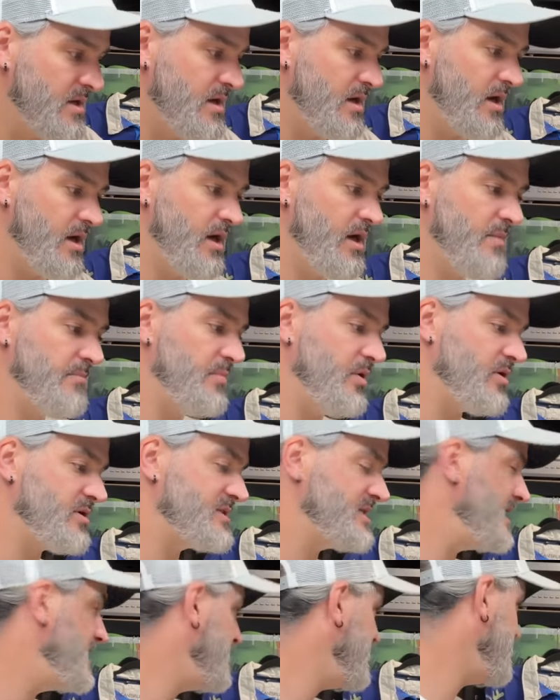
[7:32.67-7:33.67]

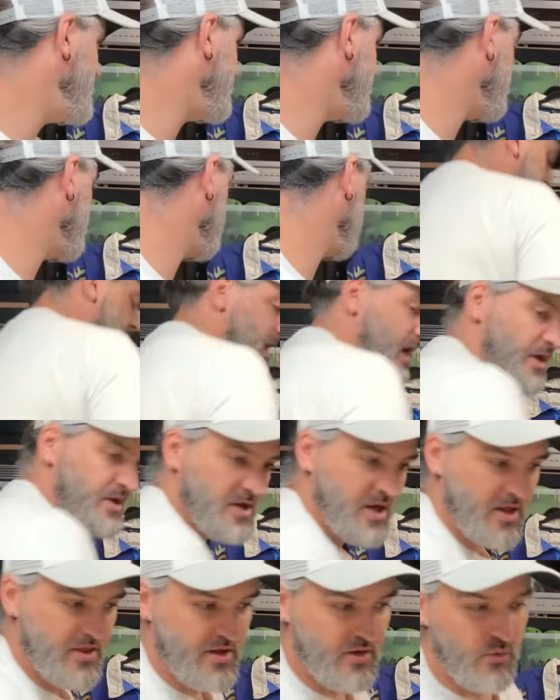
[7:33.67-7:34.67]
Box E.
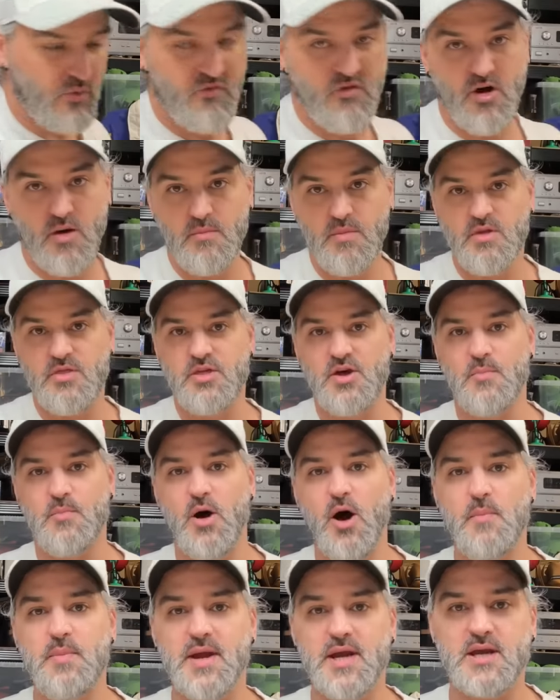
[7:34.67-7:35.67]
Another from The
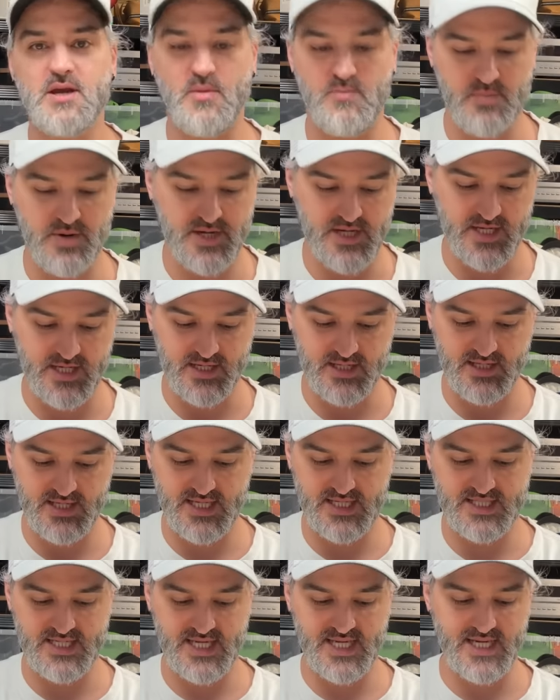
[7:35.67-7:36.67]
Puppet Company.
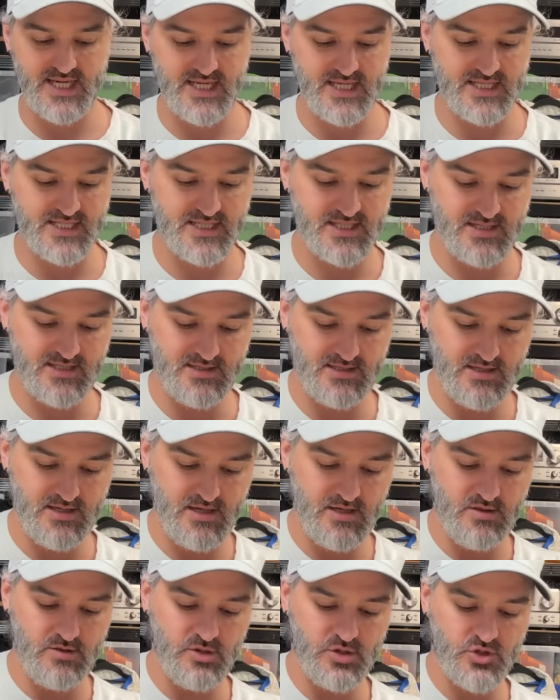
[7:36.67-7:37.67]
This is
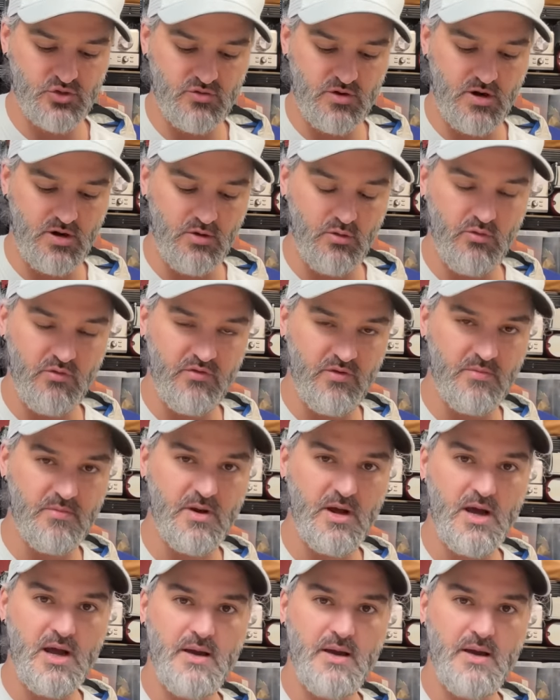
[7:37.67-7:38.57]
the troll from